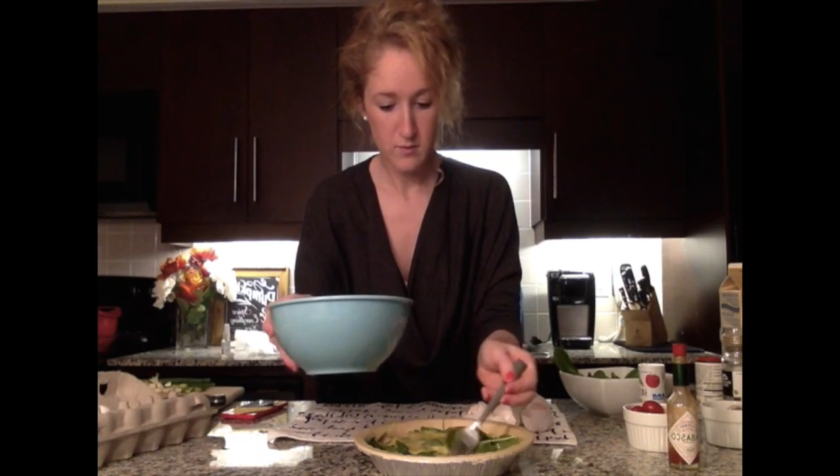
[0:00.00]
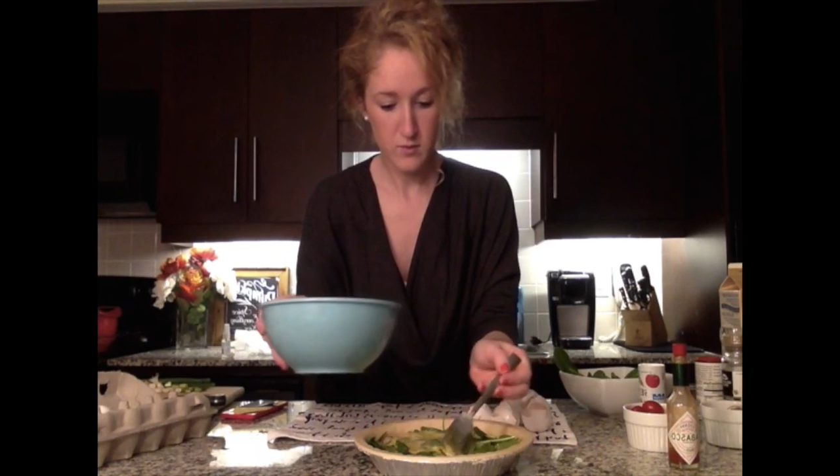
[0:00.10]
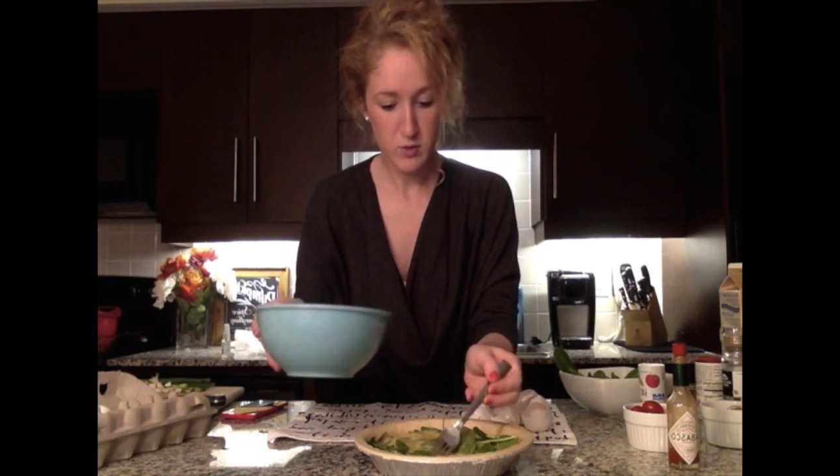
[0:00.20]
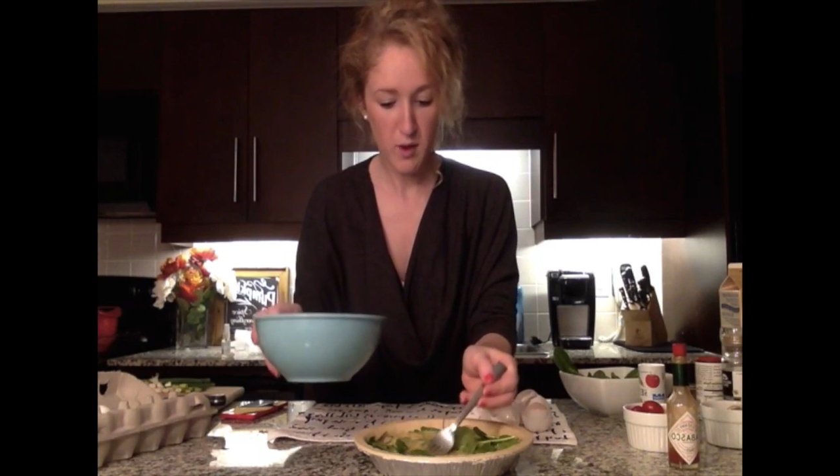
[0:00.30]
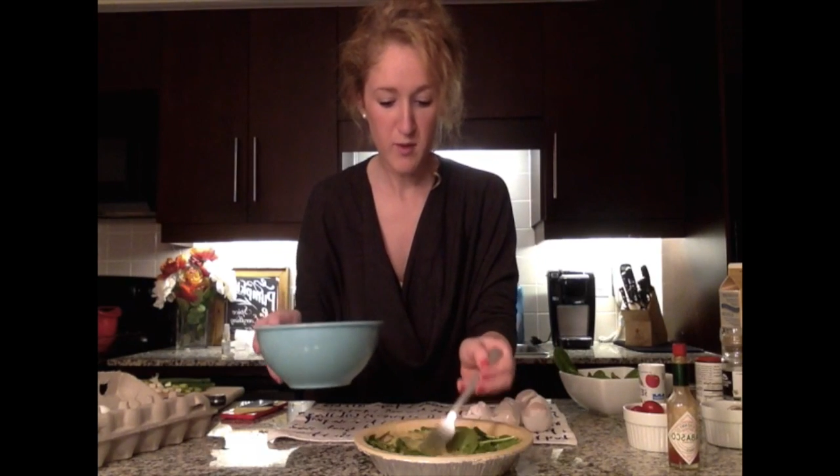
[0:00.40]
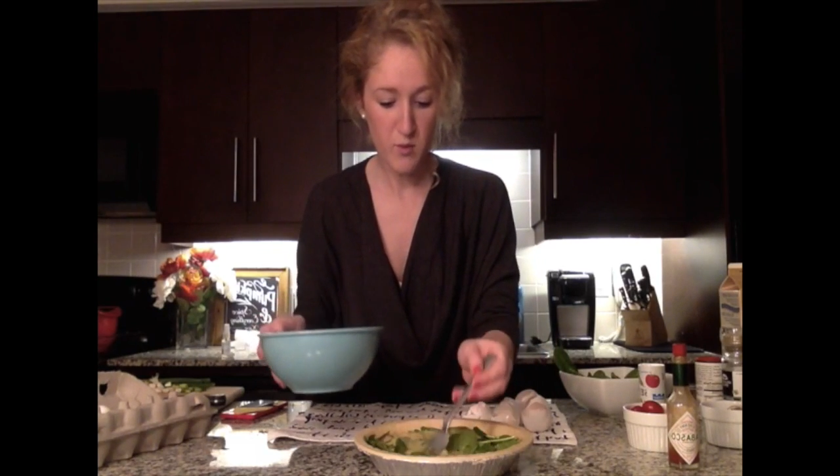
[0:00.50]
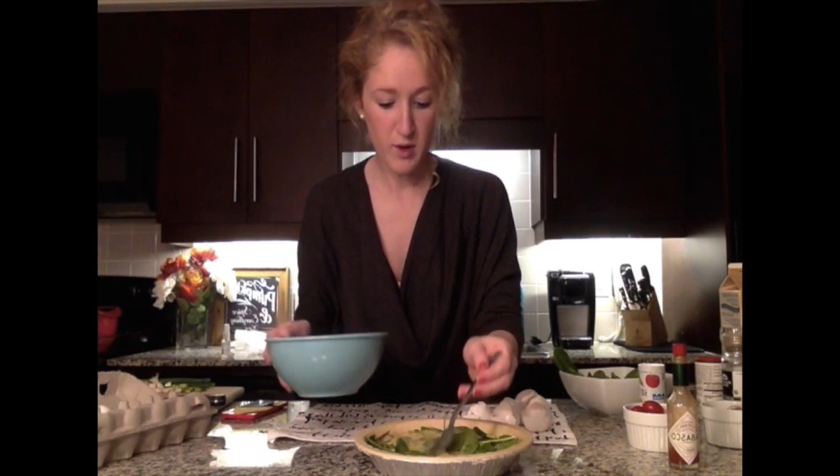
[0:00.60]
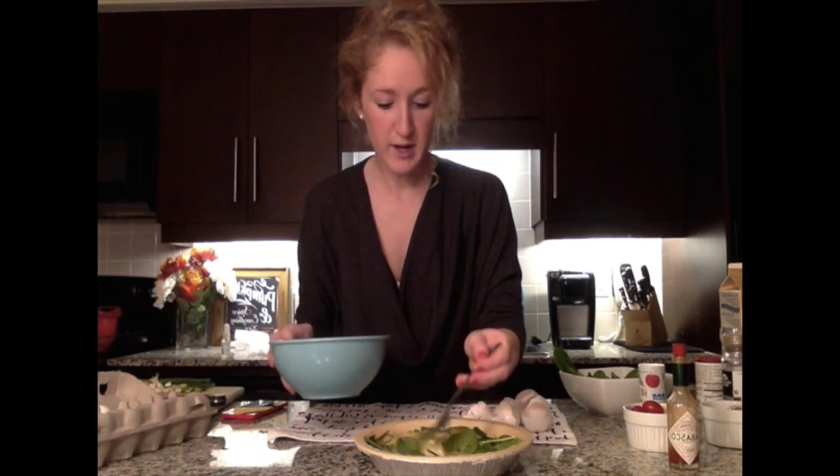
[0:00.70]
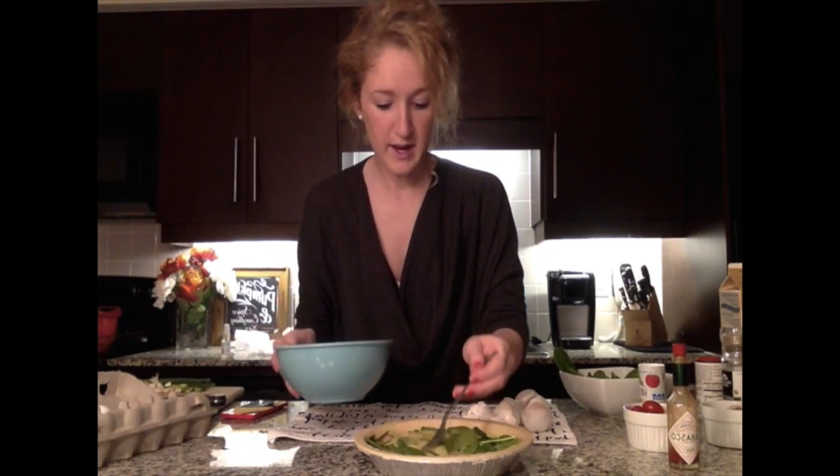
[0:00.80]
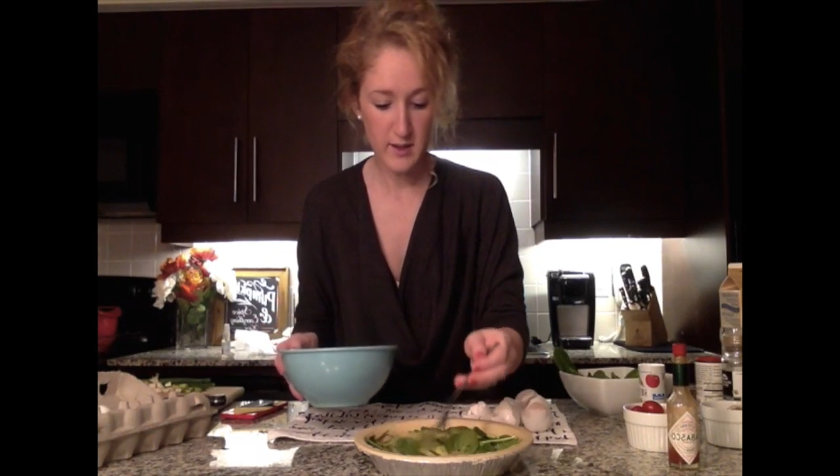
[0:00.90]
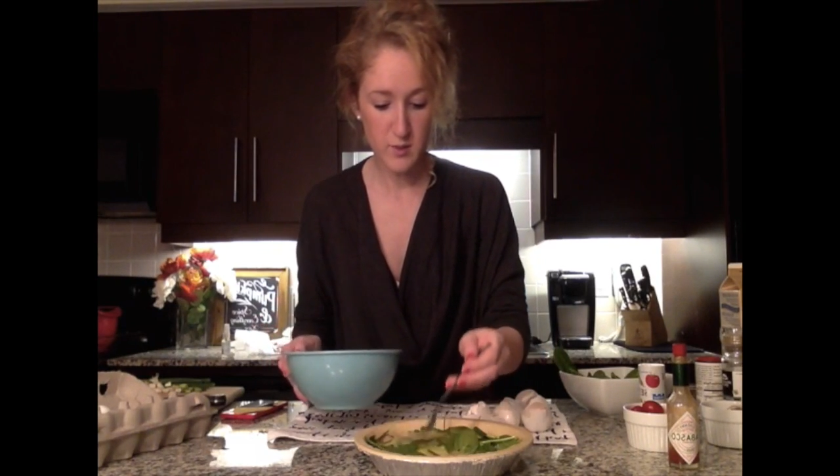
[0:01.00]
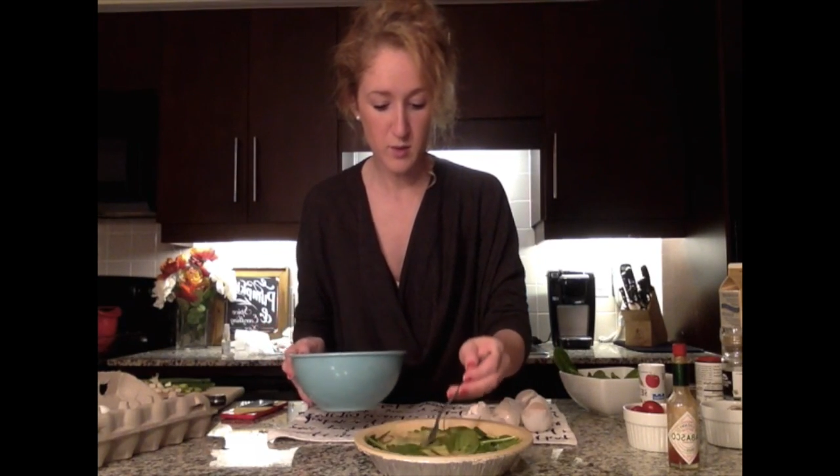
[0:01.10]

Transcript: It's probably 1 egg's